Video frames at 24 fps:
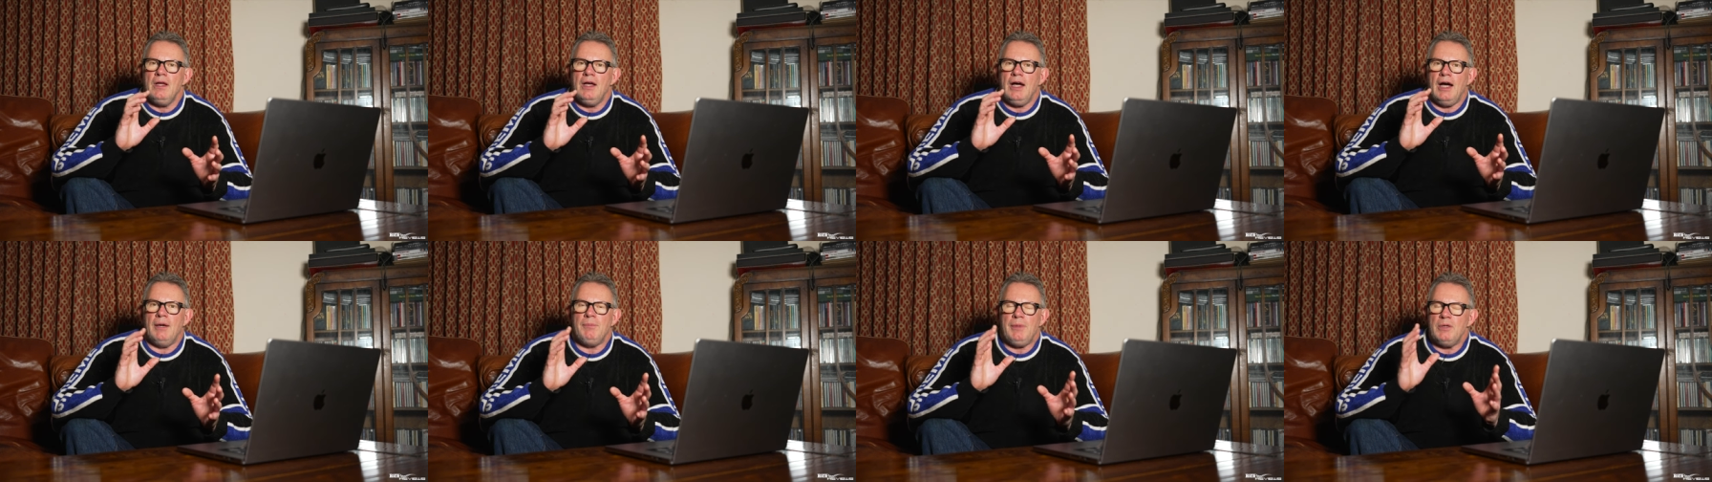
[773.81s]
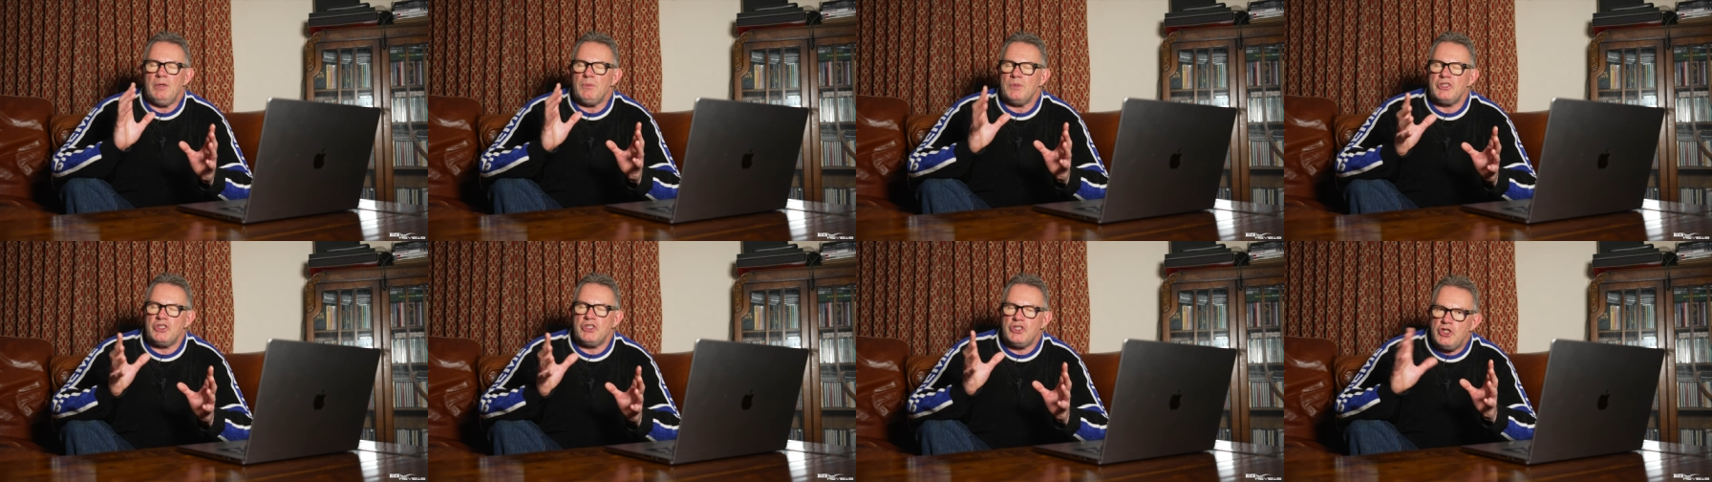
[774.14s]
Um,
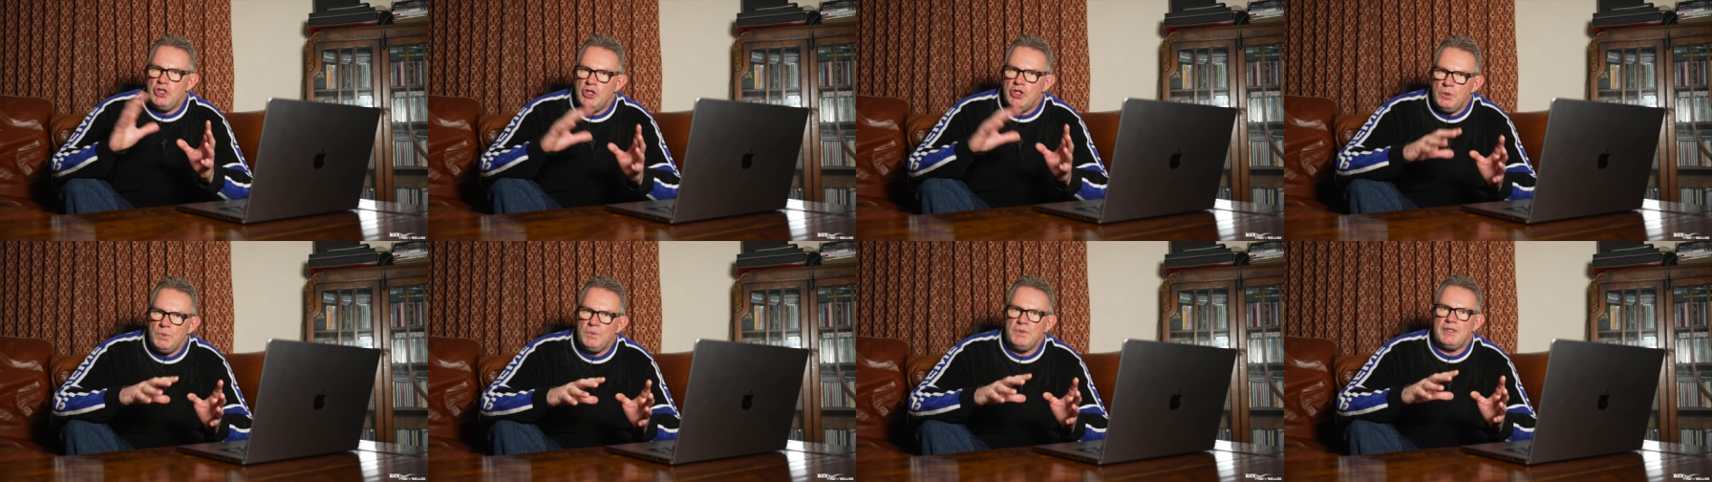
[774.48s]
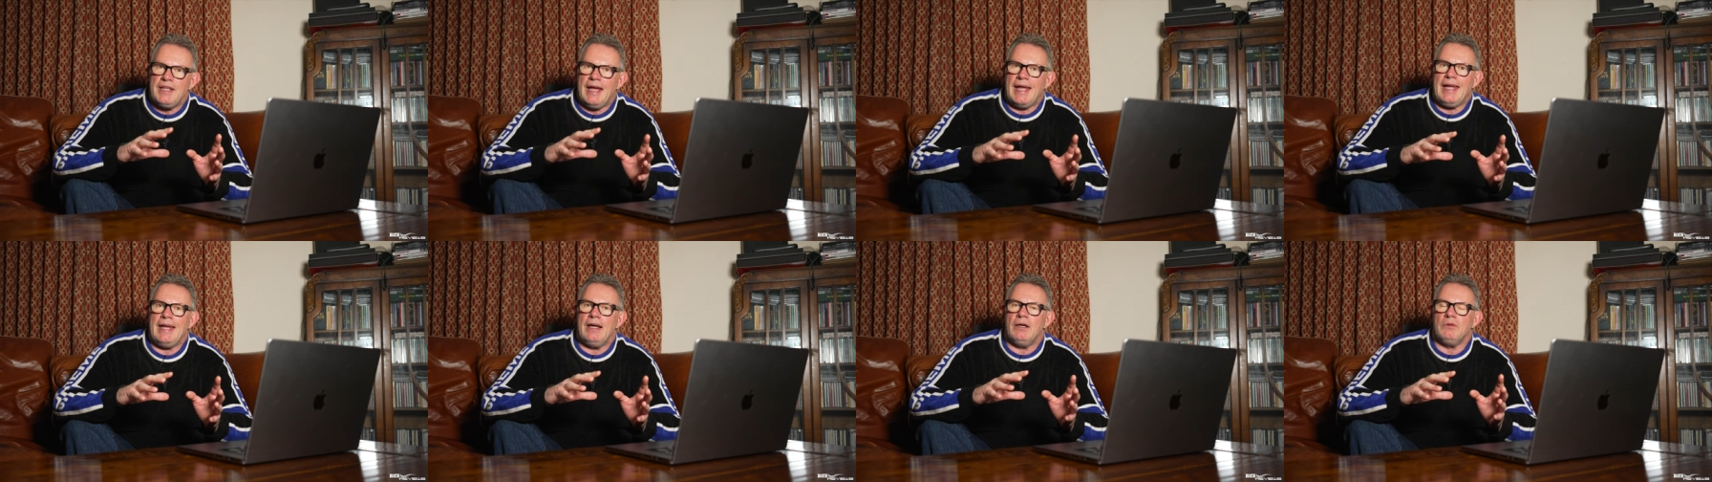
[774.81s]
it was tuned
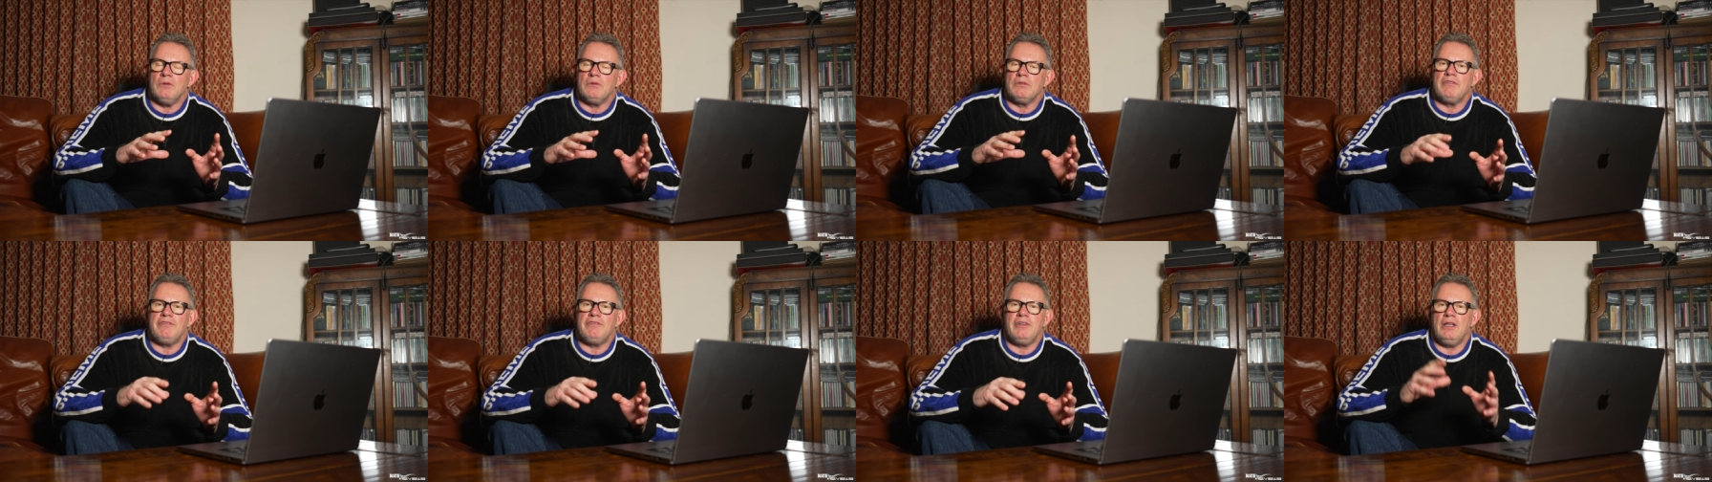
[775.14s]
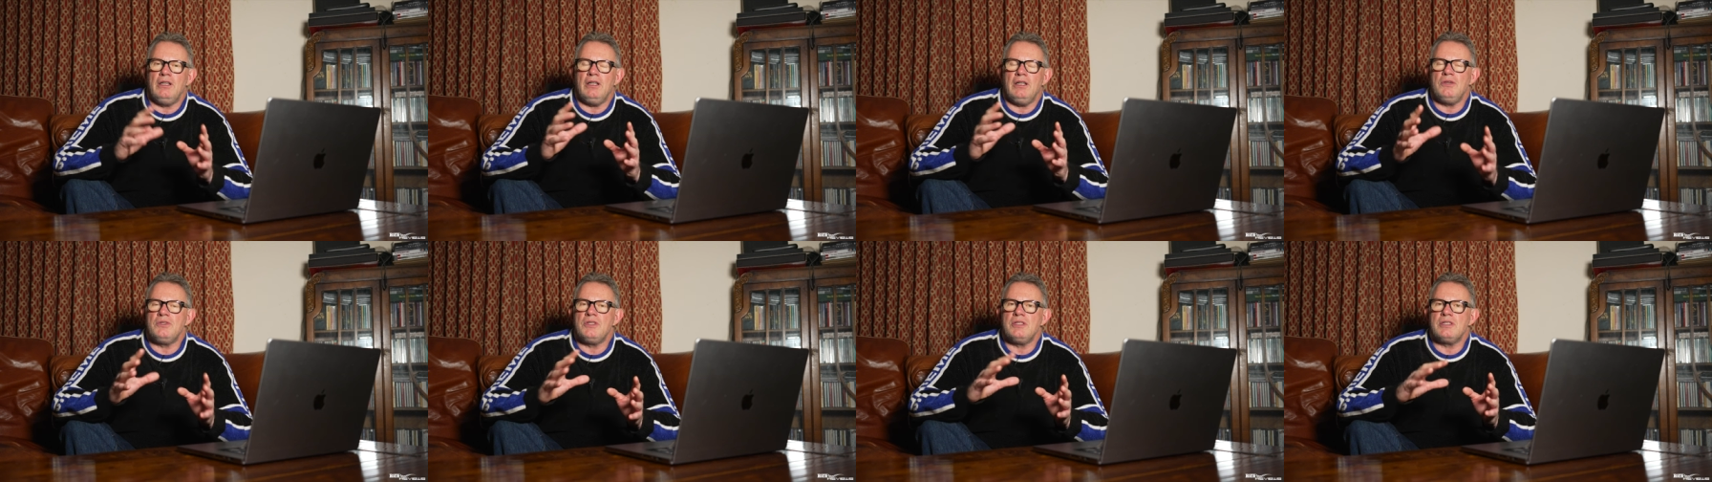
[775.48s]
down for
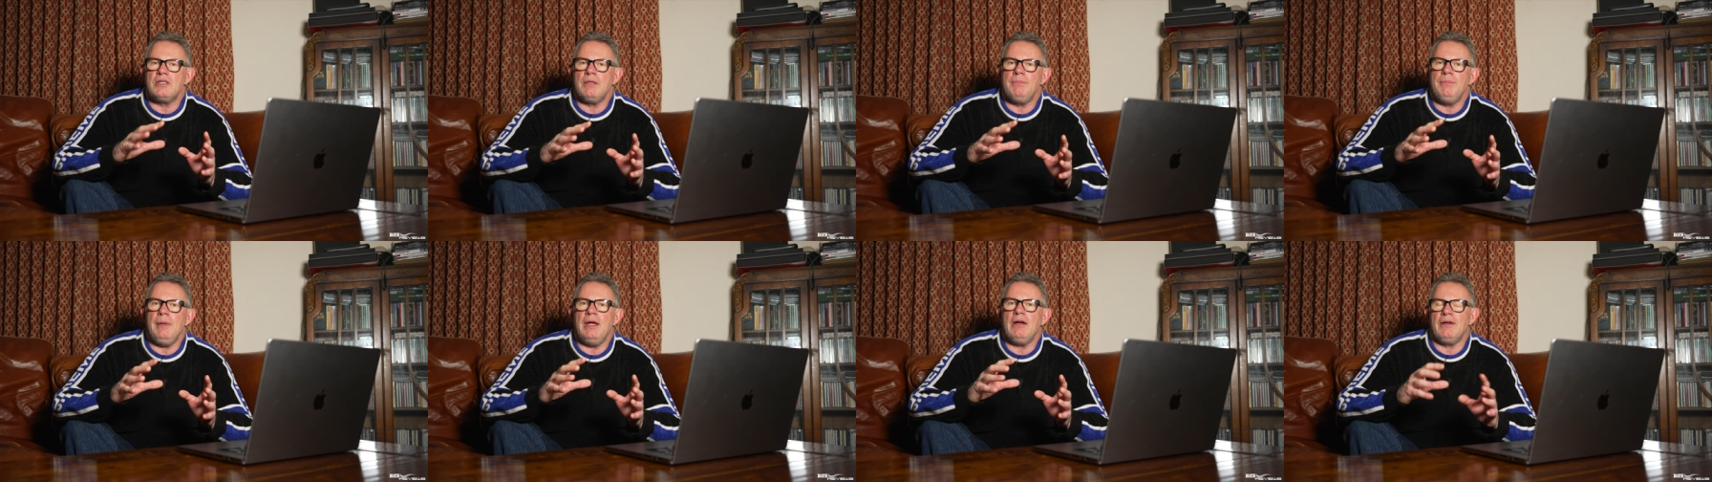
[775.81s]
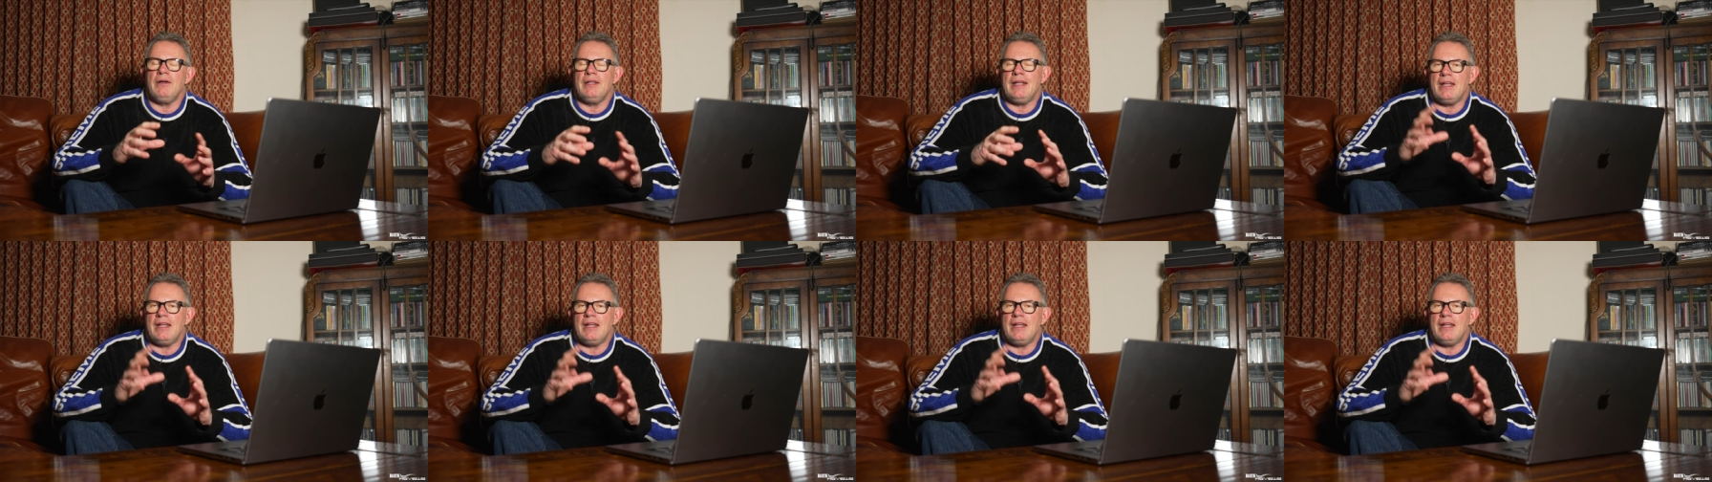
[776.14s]
the Lotus Emira.